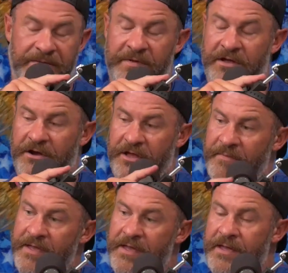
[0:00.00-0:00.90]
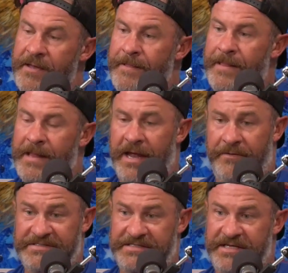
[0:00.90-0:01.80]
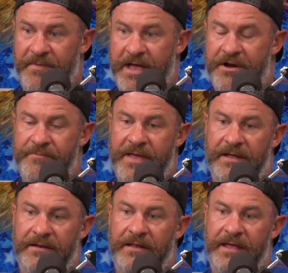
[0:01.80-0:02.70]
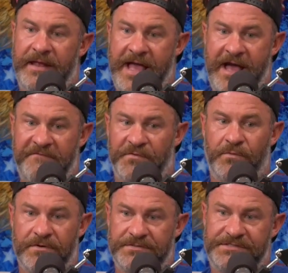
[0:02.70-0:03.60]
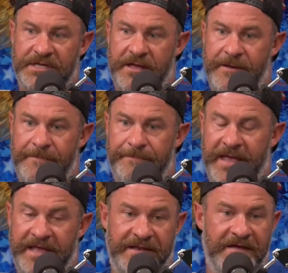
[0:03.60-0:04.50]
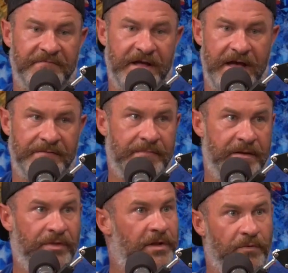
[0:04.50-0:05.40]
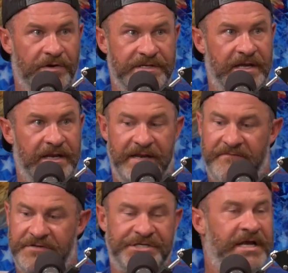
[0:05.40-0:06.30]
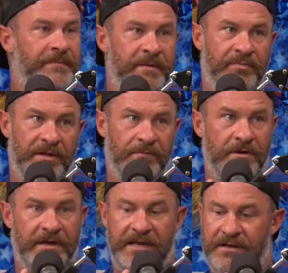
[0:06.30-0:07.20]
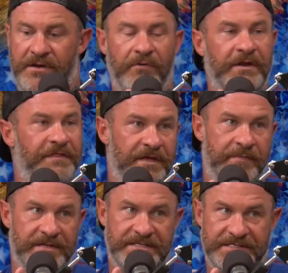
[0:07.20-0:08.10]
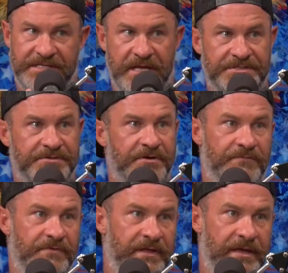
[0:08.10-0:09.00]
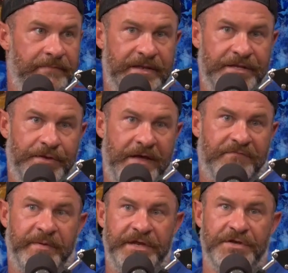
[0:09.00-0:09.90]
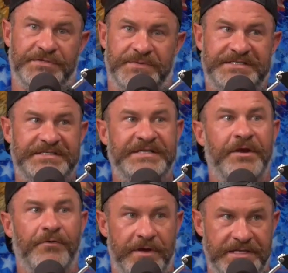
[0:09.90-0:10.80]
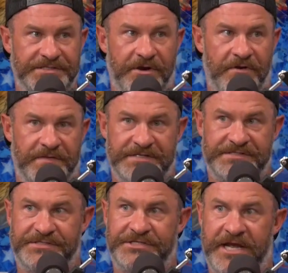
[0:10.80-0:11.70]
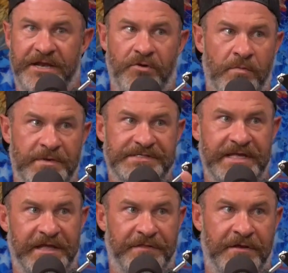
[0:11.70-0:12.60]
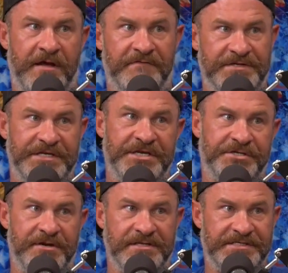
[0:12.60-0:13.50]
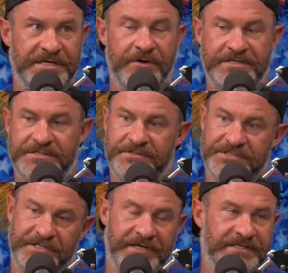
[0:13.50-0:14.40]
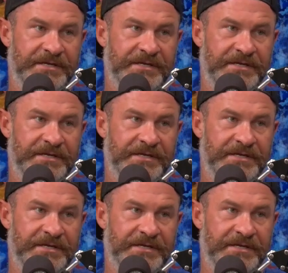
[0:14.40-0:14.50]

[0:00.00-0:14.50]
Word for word: to get my cardio up anyways, I did my Ironman, and afterwards, um, I had never gotten my blood work done. I'd never checked my blood work. I didn't know anything about testosterone, really. I mean, everybody knows what steroids are, and this ginormous like conversation around mm-hmm. steroids, and you just look at